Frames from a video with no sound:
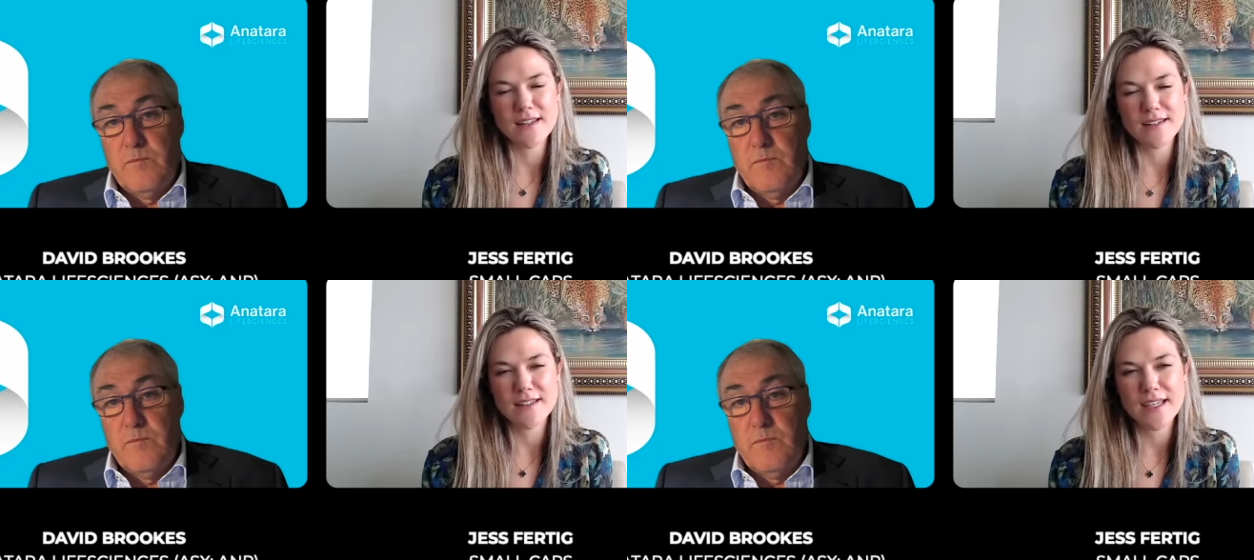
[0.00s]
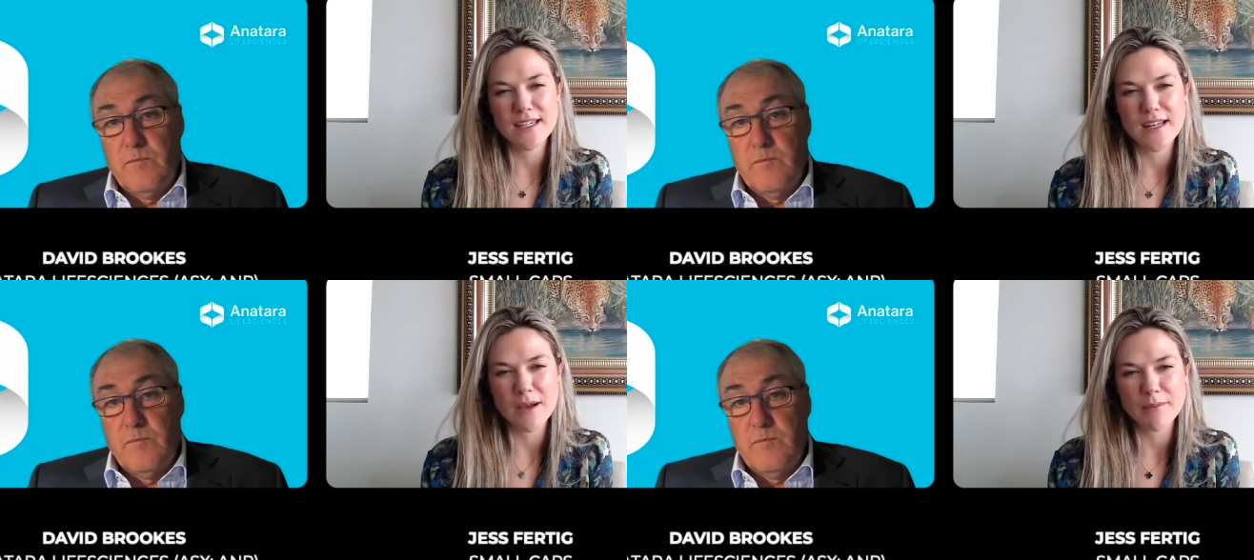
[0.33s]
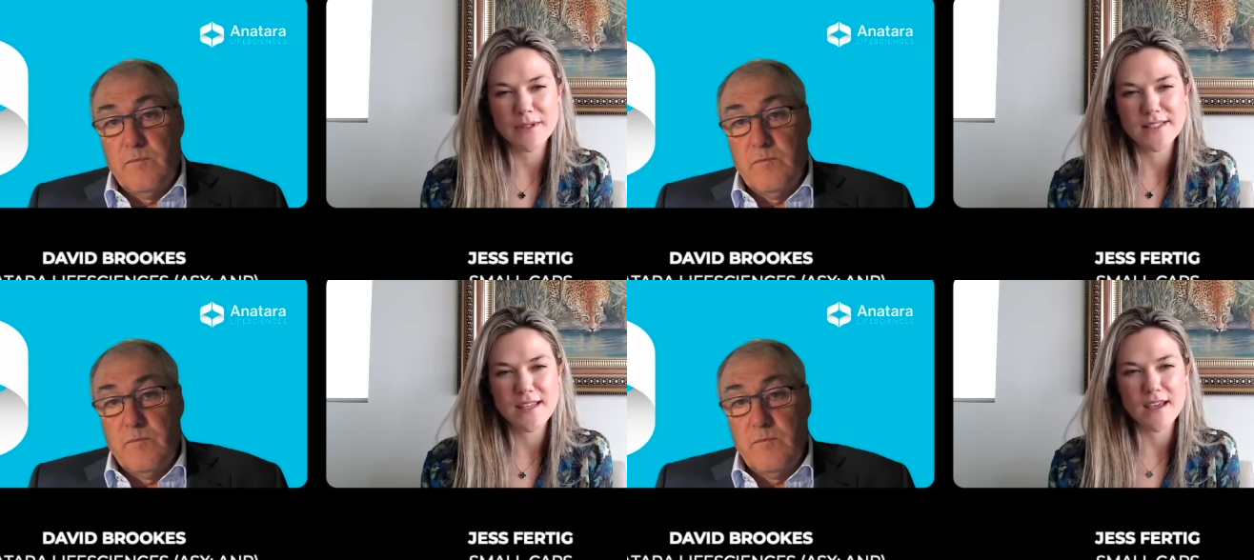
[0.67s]
Speaker 1: and key
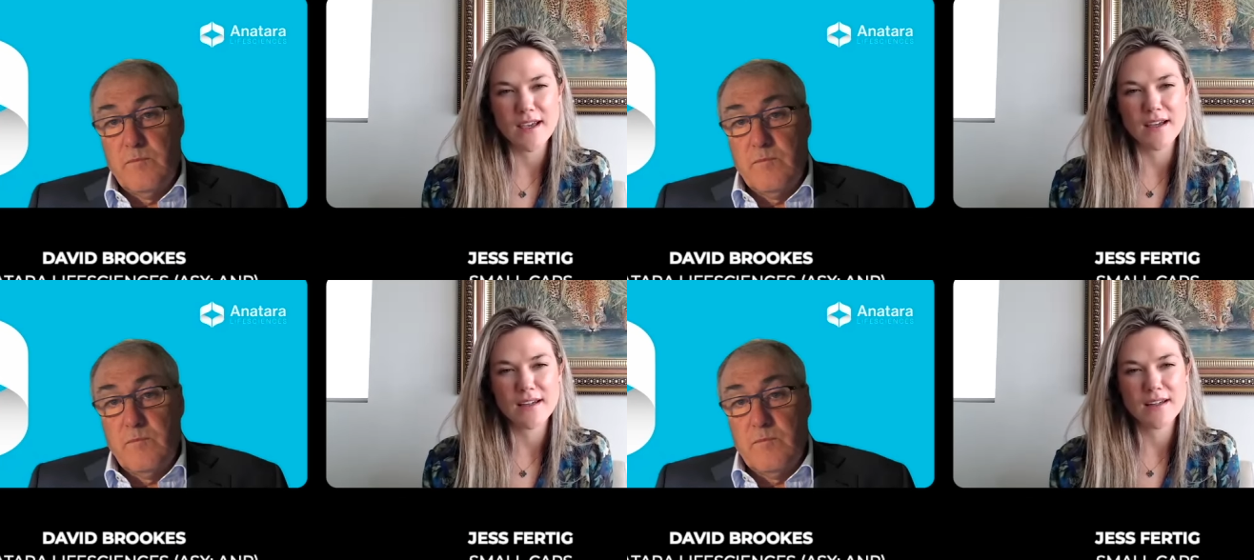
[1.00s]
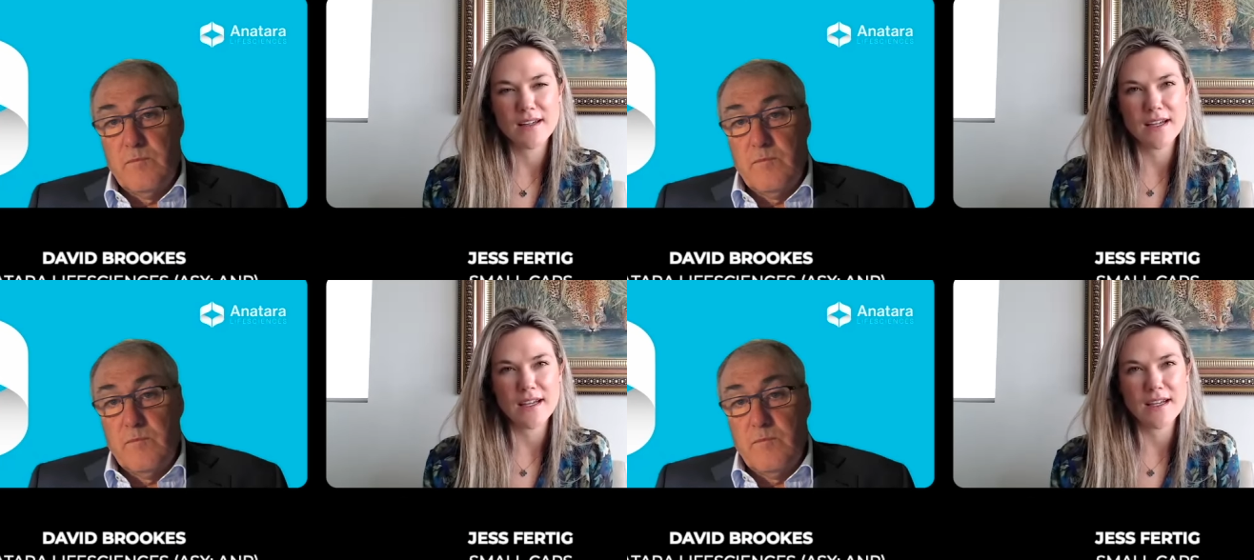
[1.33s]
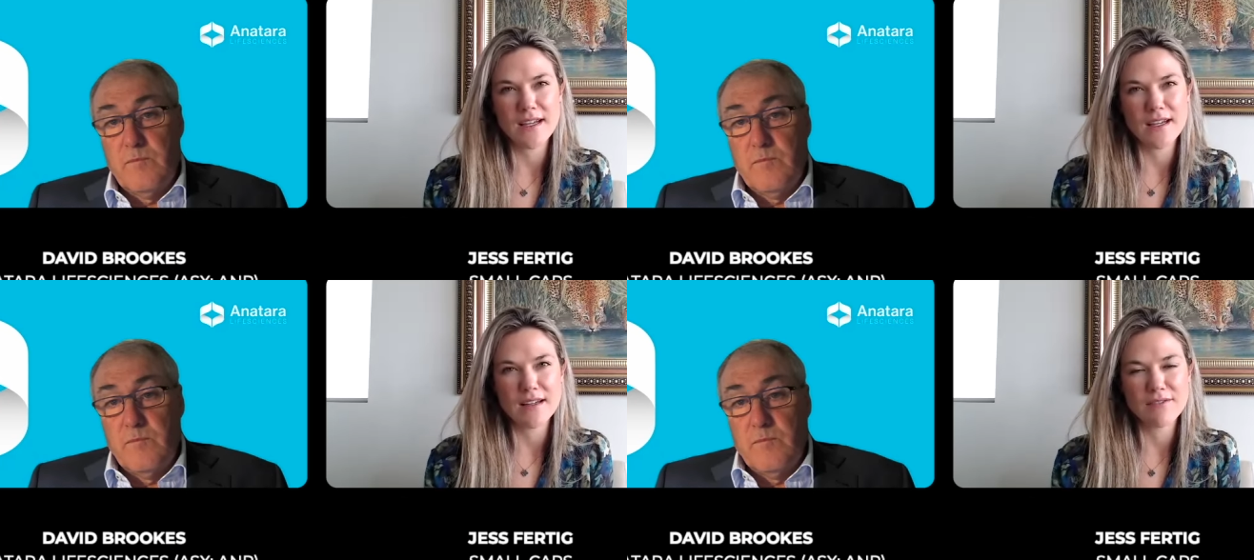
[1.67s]
numbers here?
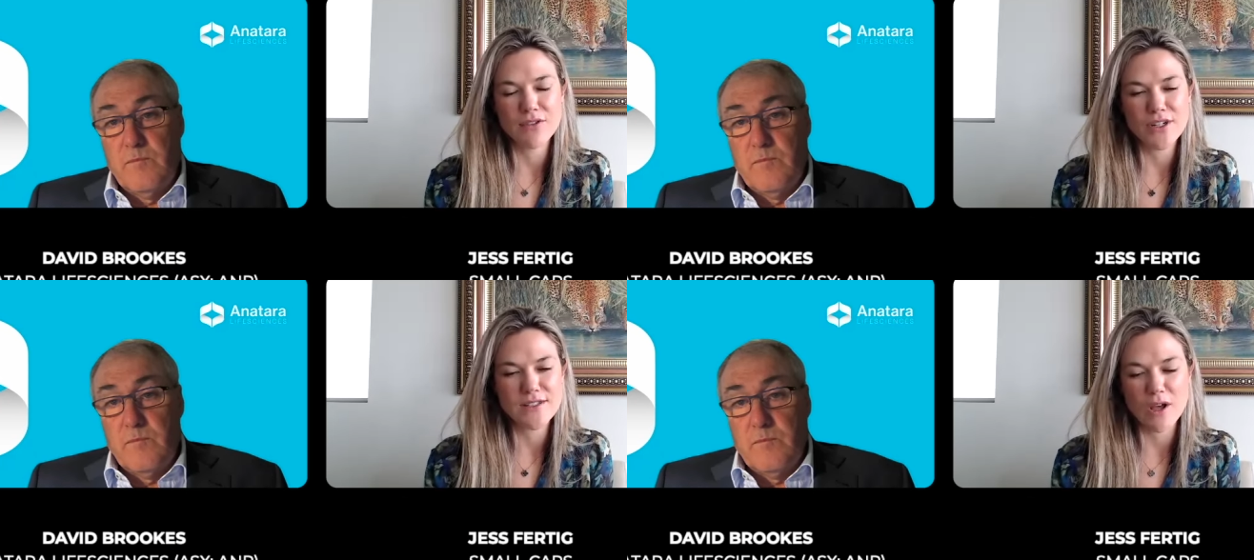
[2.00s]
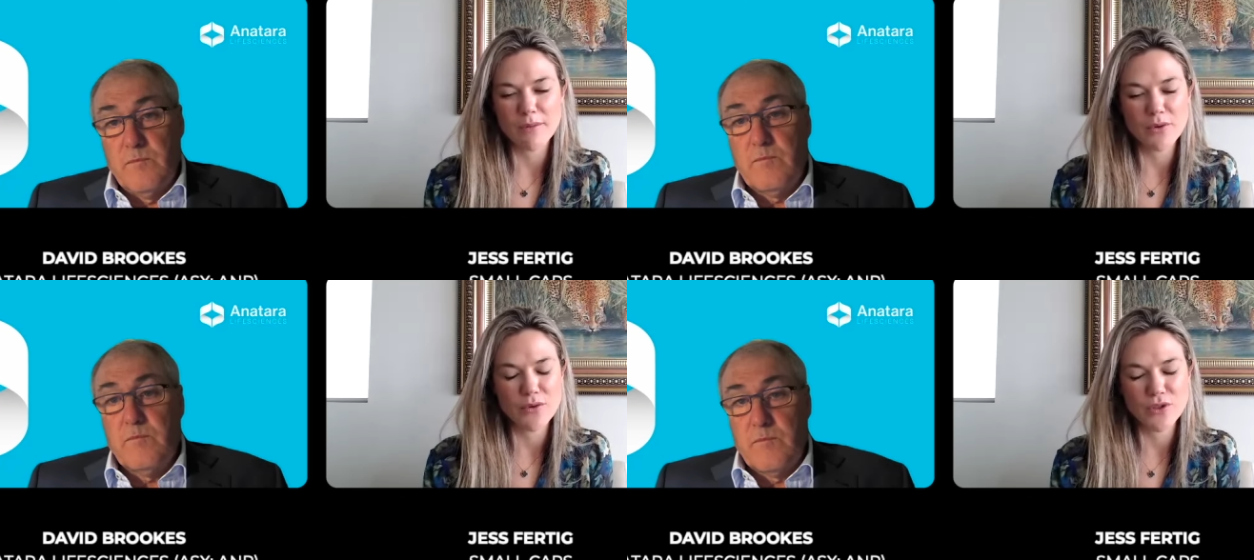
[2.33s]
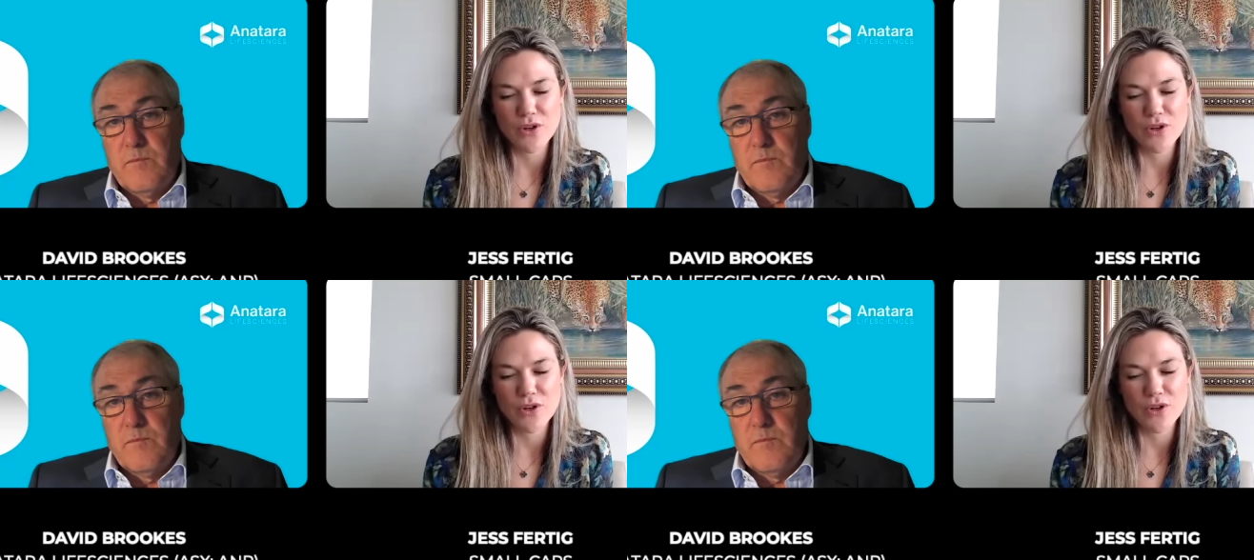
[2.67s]
Uh, for example,